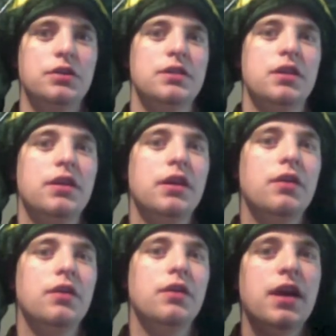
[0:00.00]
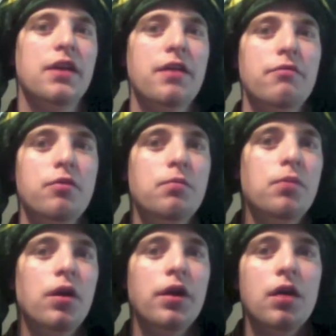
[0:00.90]
is on the other side of that football
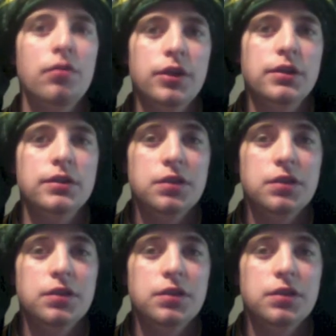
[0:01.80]
and offense.